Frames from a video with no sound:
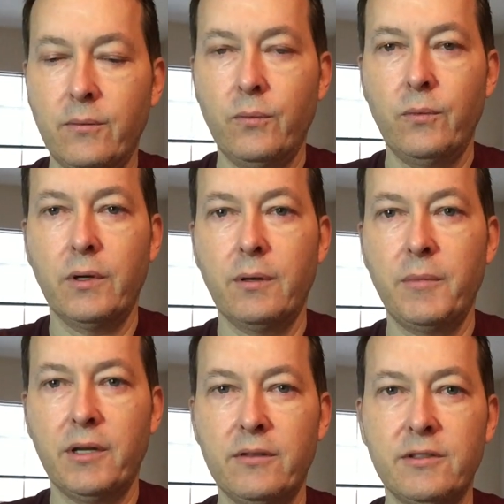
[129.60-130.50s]
We're gonna
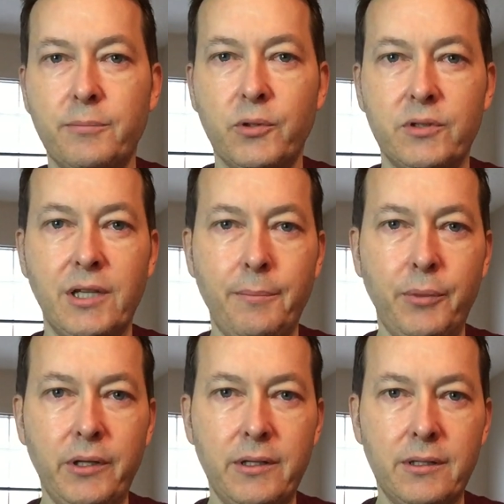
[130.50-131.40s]
make a simple
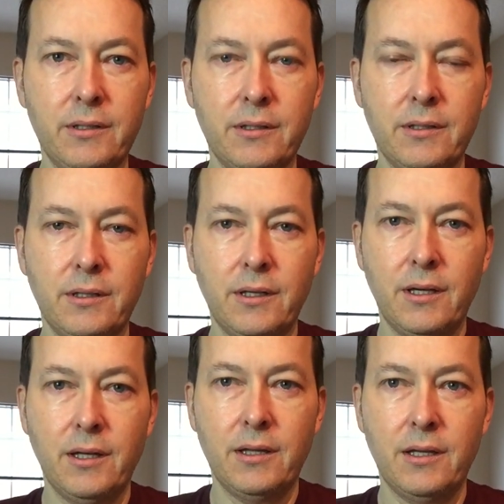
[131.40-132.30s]
template,
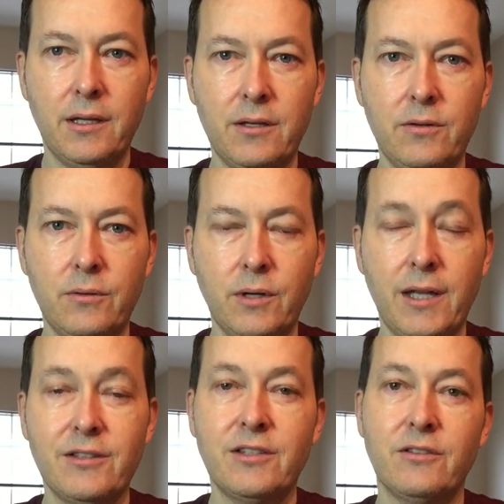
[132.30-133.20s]
and
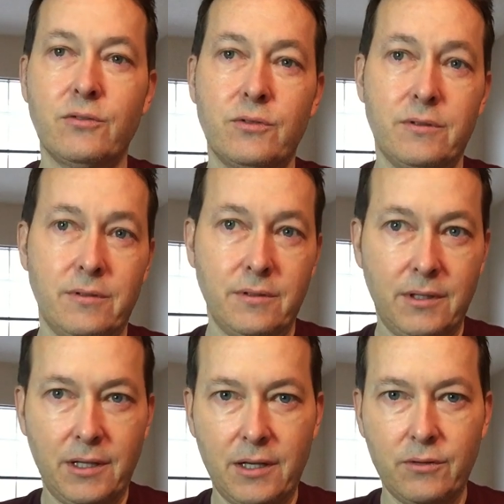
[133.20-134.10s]
then scissors,
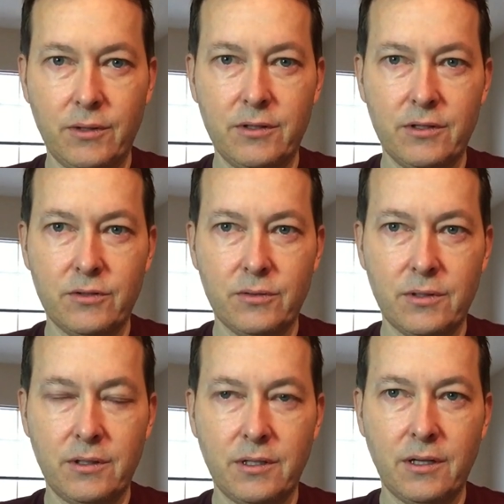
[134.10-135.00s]
and you'll need scissors
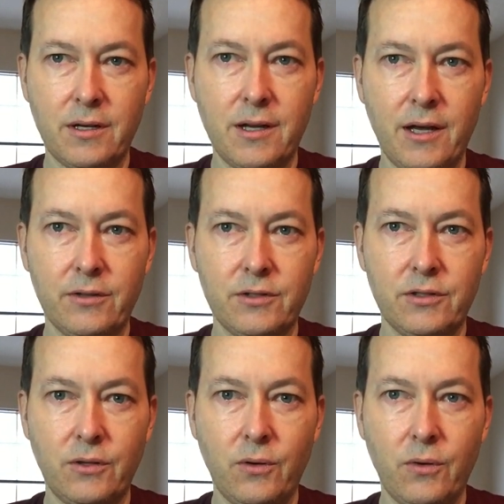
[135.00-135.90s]
to cut it out.
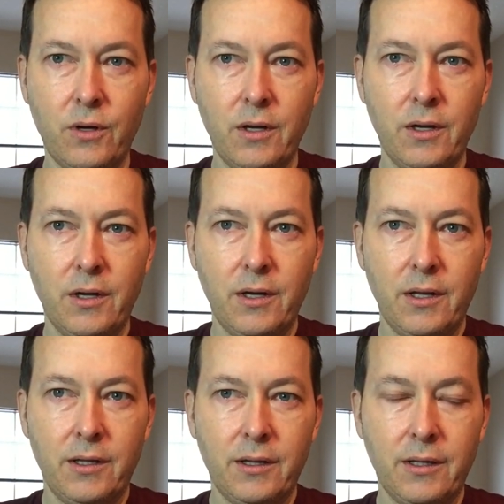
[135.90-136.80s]
So
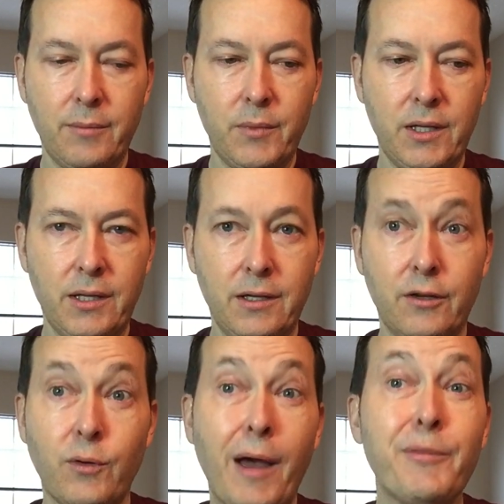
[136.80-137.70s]
let me
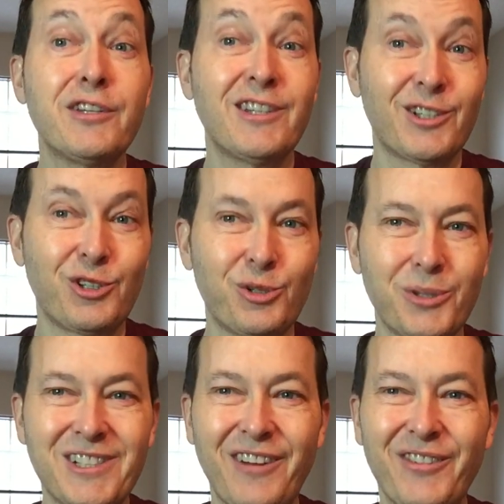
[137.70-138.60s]
grab the scissors,
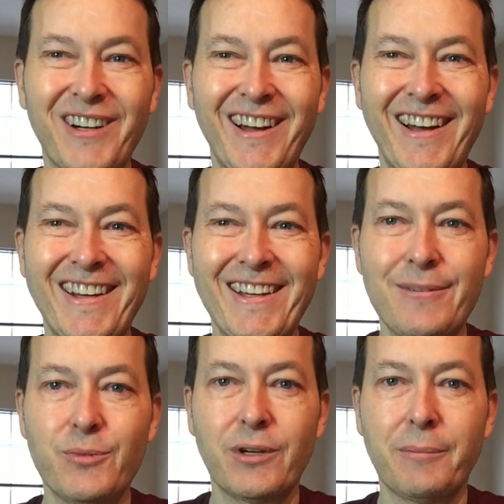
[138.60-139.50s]
which I forgot,
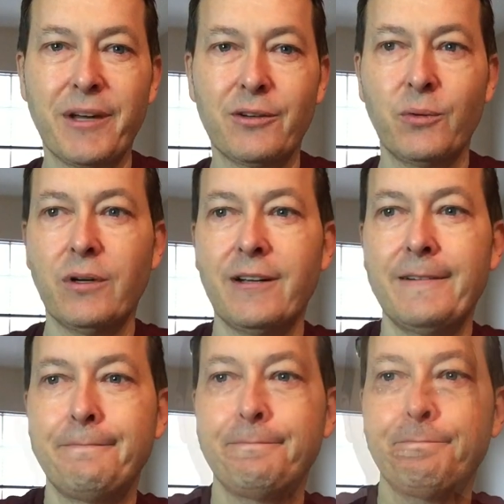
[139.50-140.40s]
and we'll get back to work.
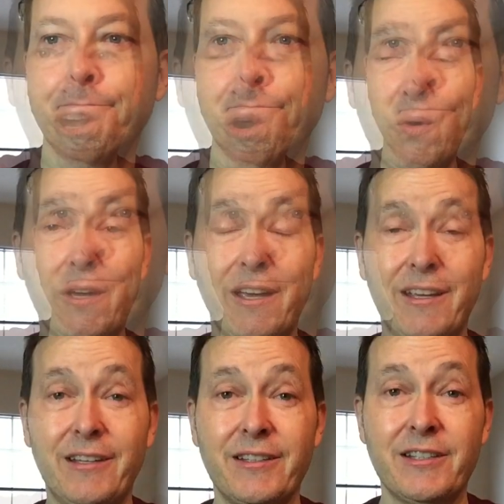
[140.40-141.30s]

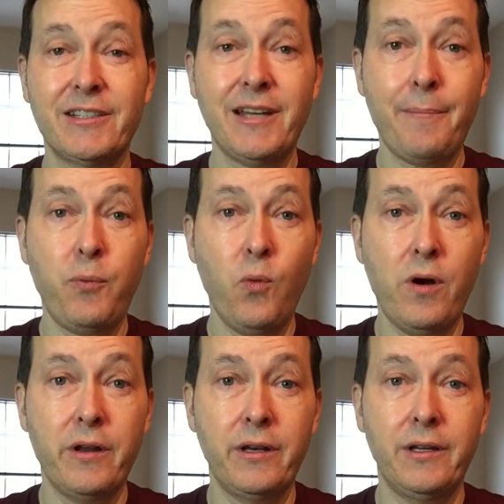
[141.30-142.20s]
Okay, step
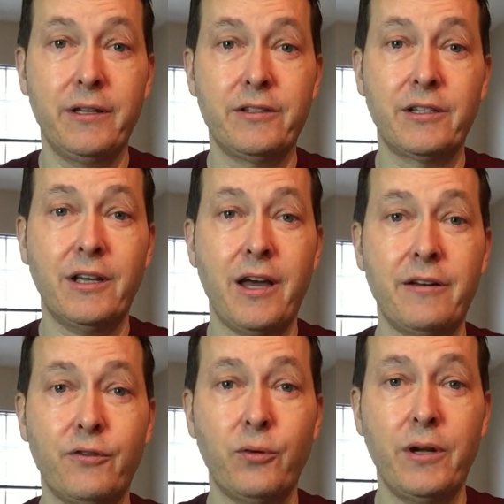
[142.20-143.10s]
one is to kind
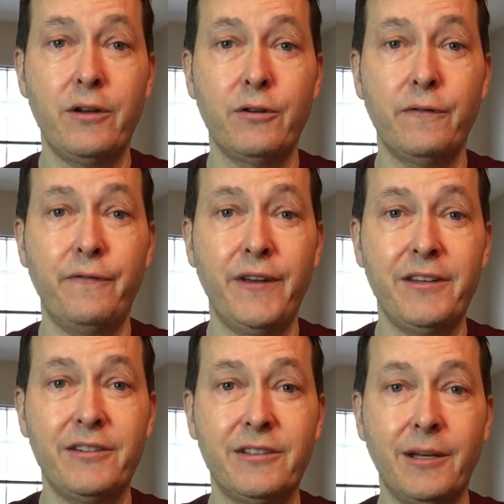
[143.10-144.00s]
of create your
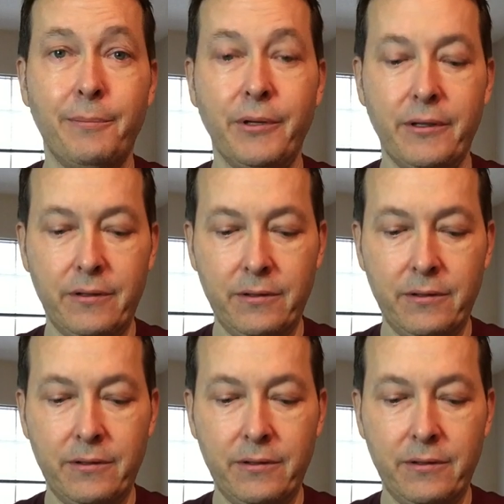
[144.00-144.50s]
face template.